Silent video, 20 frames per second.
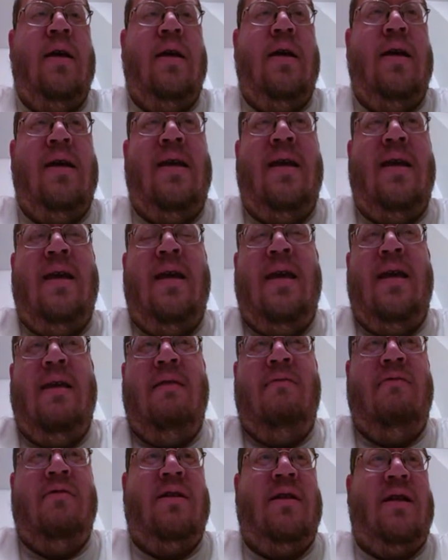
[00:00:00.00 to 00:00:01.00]

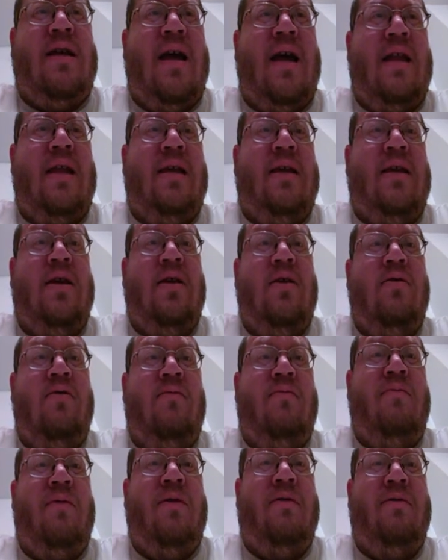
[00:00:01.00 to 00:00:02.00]
And it was kind of
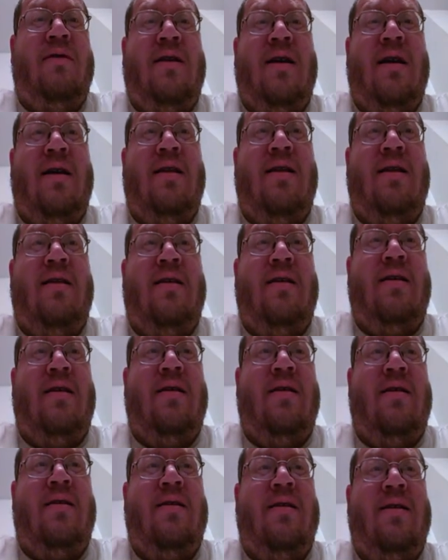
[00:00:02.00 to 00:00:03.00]
cute, but it was kind of
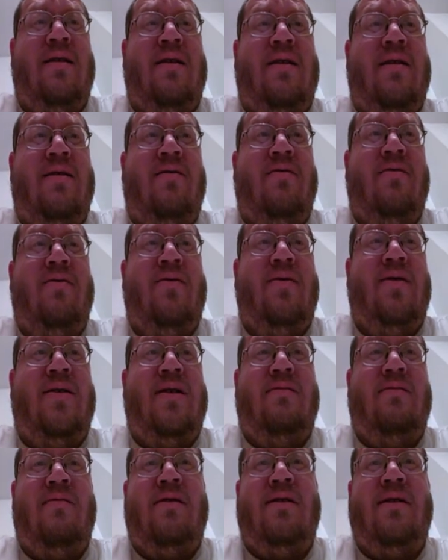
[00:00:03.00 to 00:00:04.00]
ugly, too. It
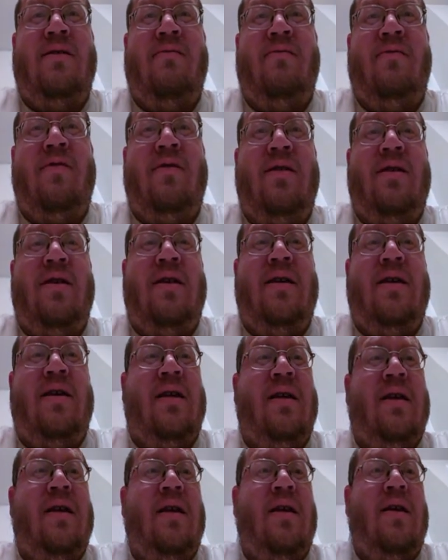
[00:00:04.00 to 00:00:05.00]
just wasn't
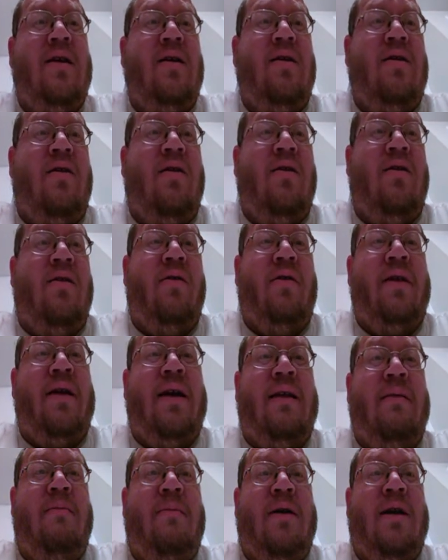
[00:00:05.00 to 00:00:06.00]
really all
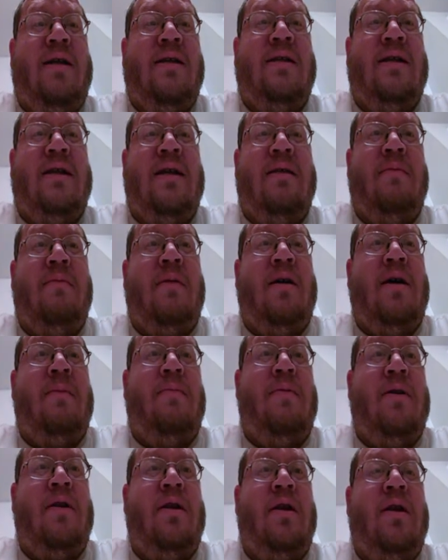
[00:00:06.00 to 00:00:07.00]
that amazing, in my
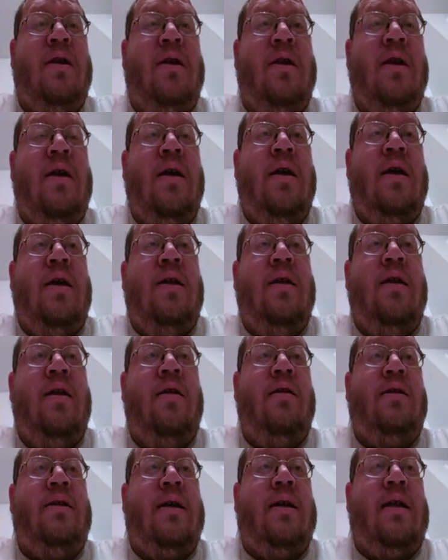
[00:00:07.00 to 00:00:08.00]
opinion. Then
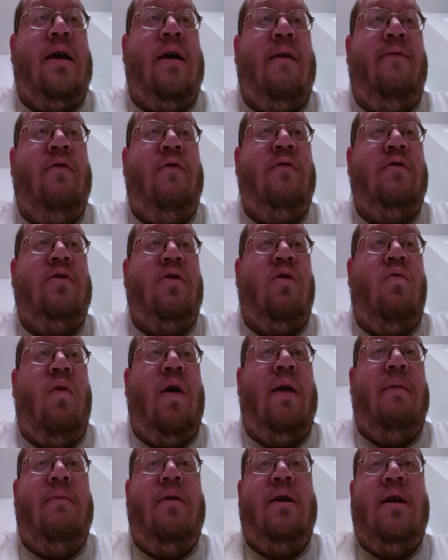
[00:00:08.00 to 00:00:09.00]
her second outfit was a
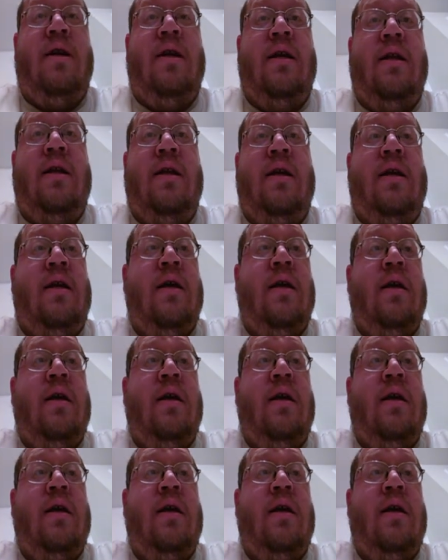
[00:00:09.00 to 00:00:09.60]
white bikini.